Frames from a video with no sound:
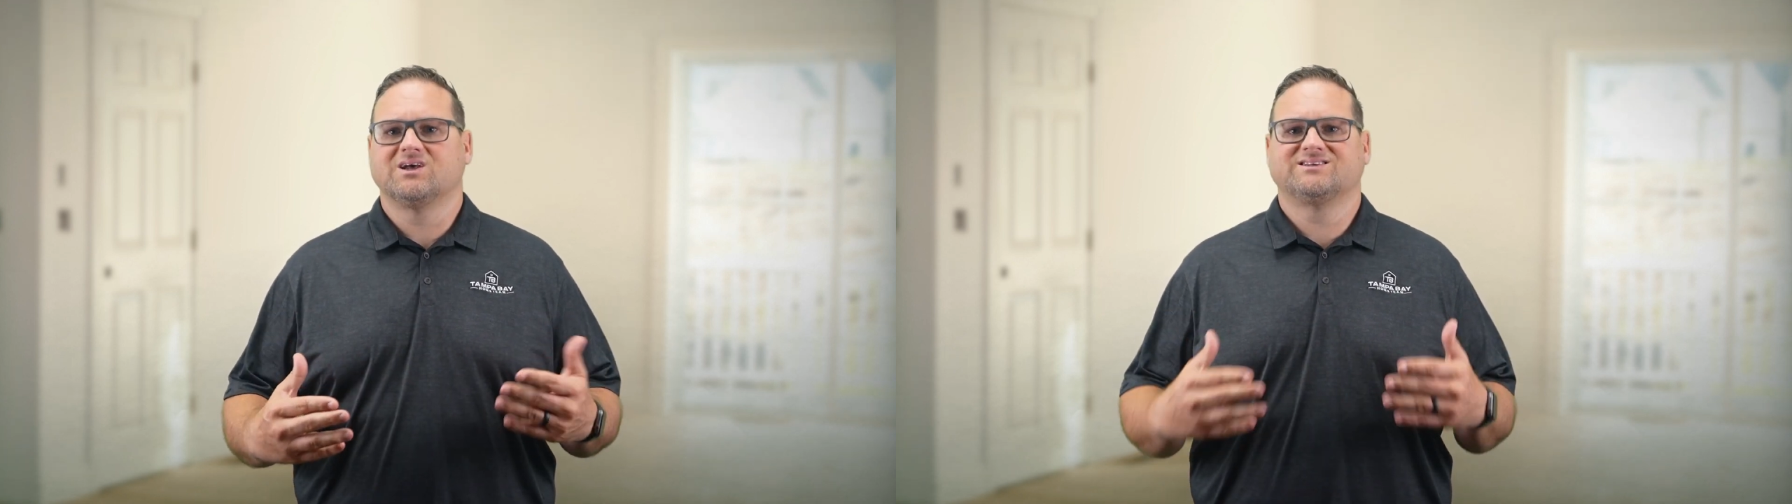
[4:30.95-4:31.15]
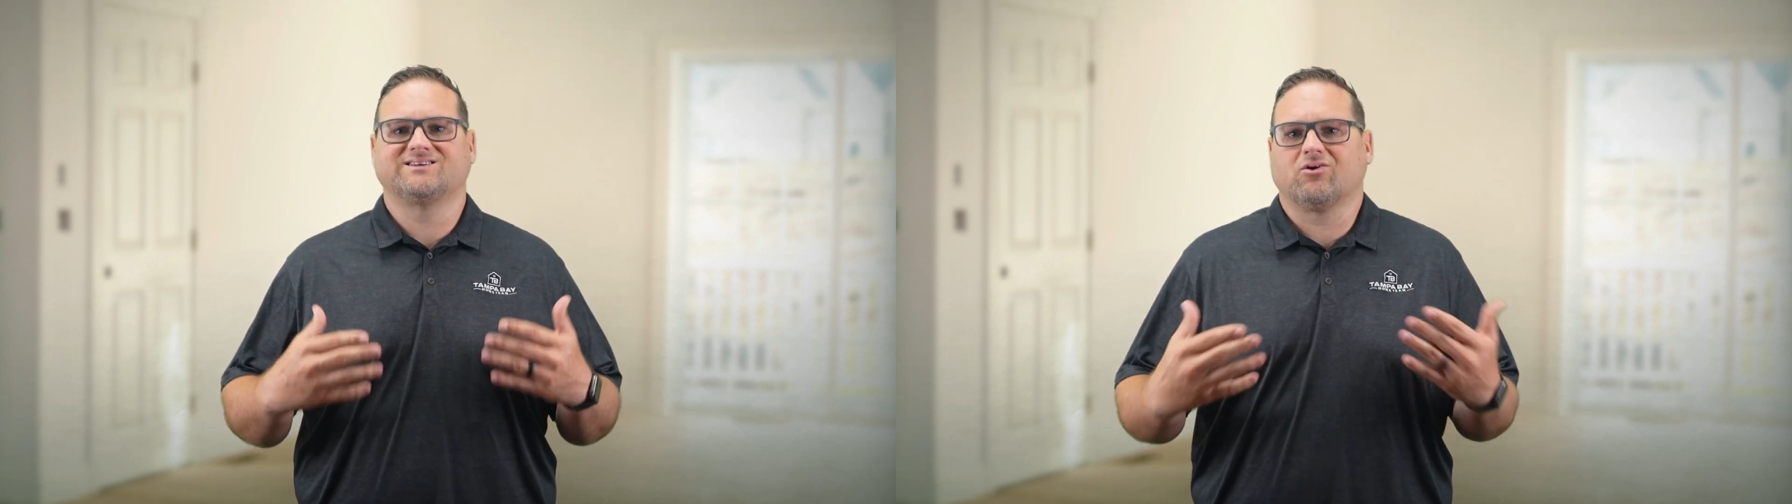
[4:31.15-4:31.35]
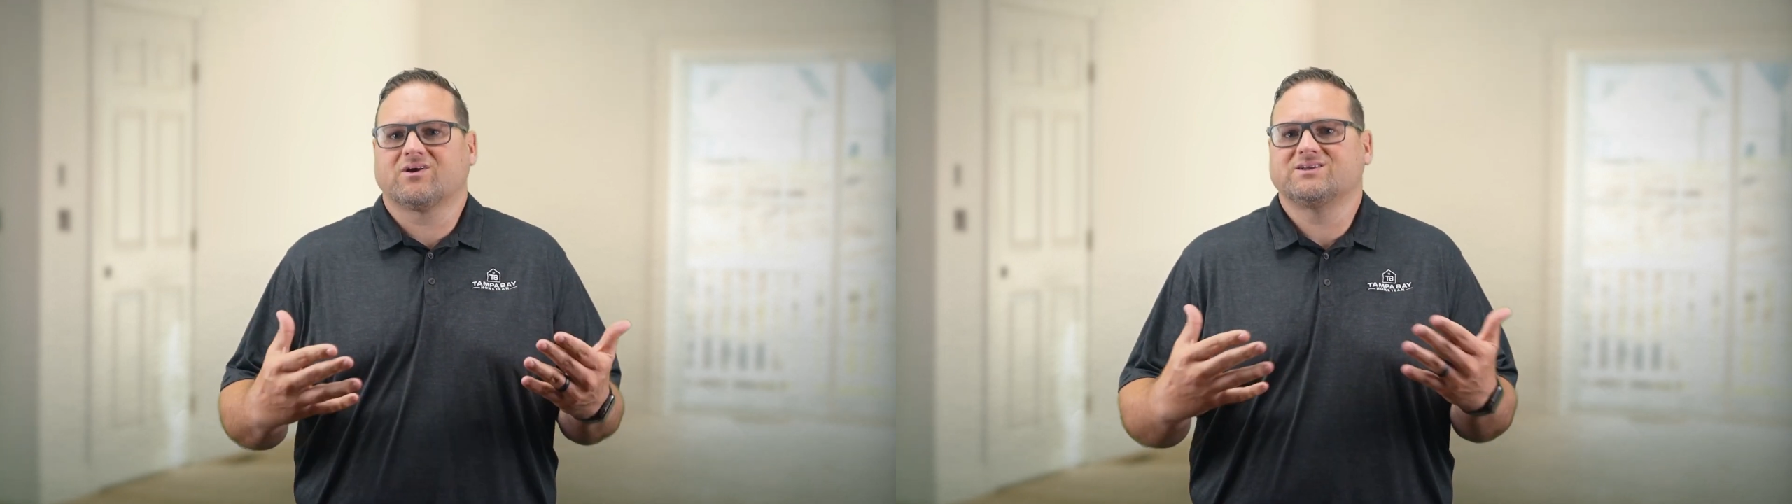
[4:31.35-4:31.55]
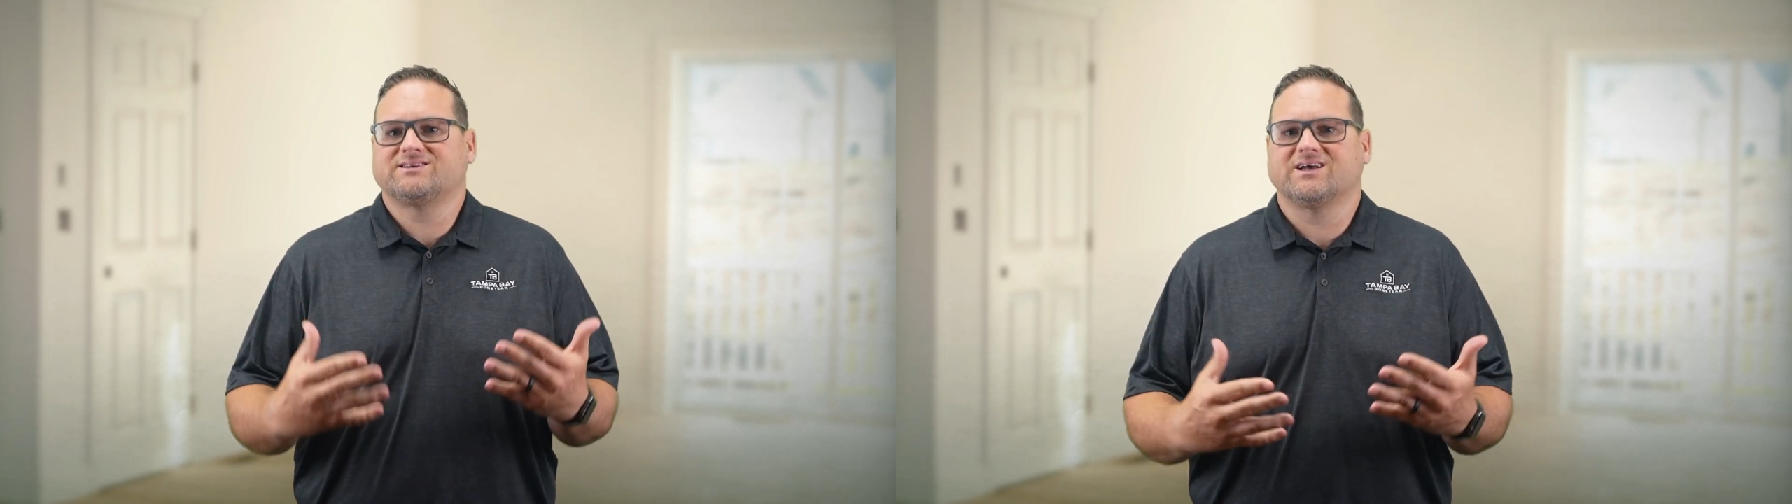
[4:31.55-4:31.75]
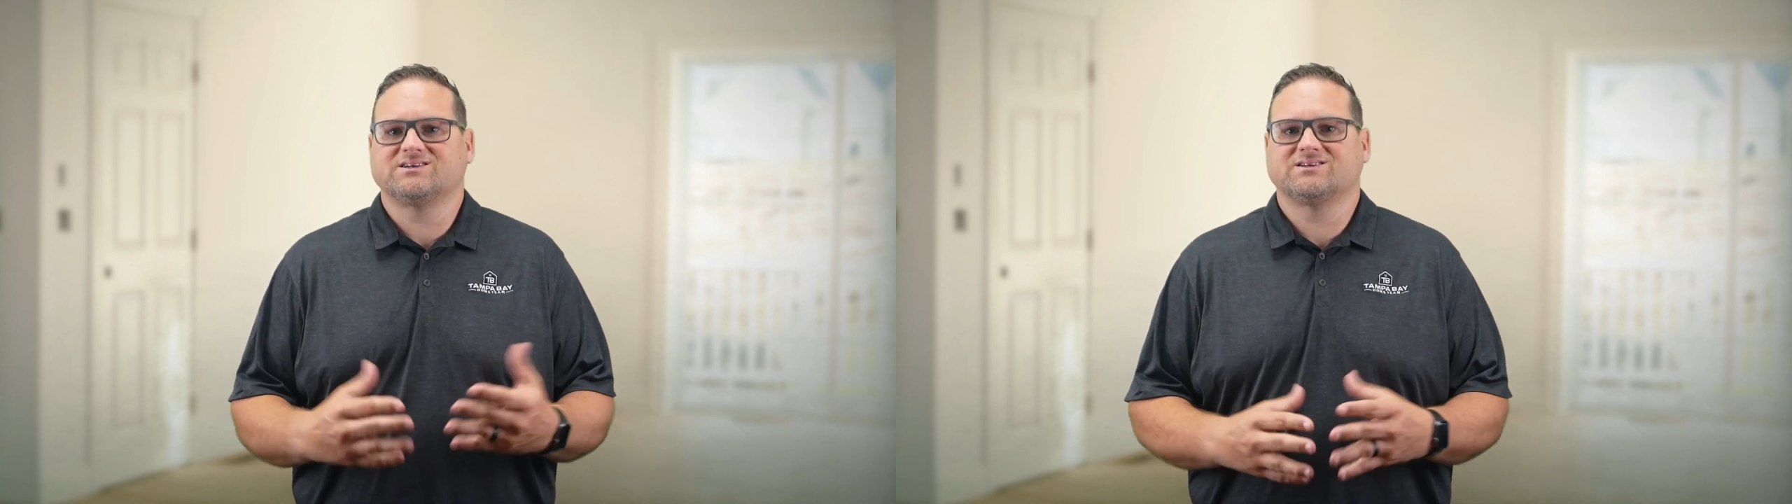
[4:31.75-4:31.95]
seller
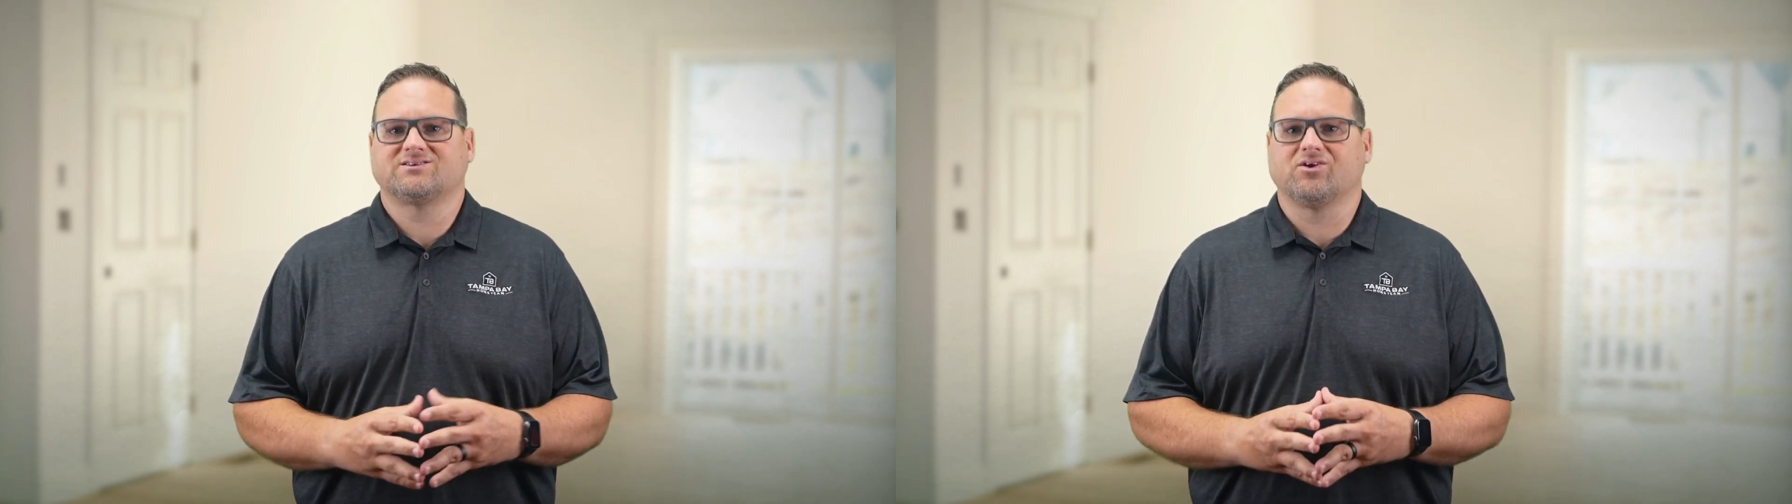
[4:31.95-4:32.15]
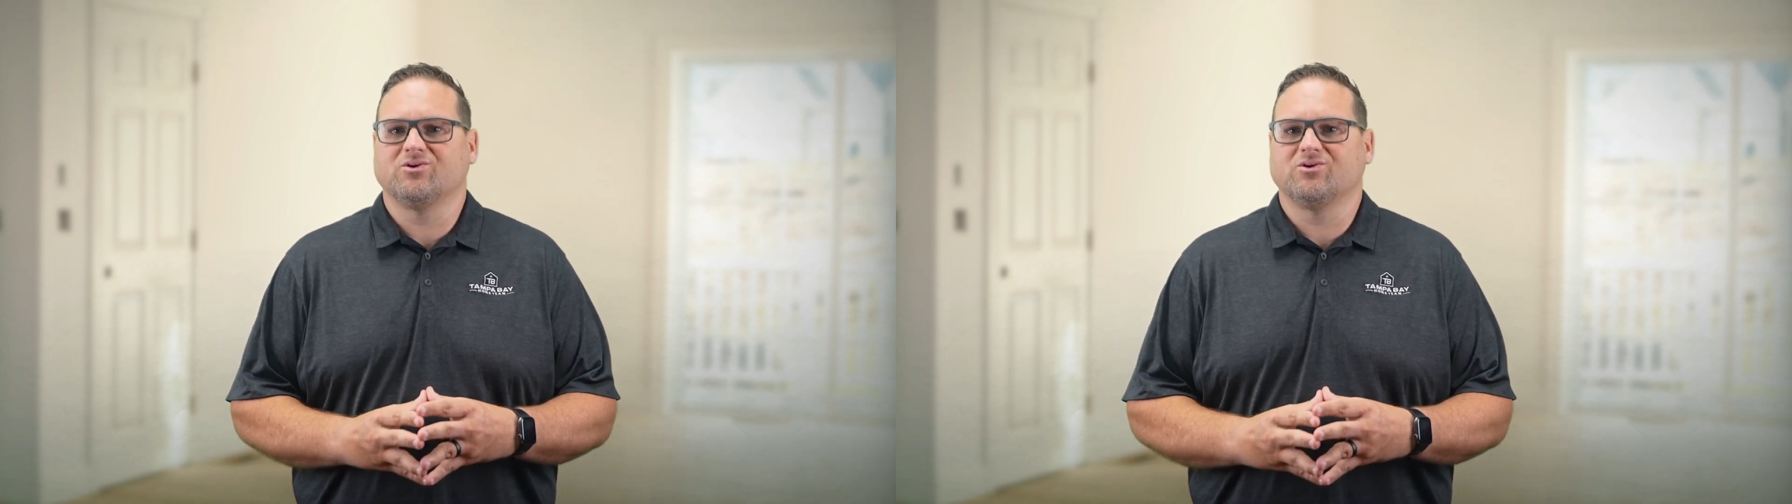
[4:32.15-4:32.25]
concessions are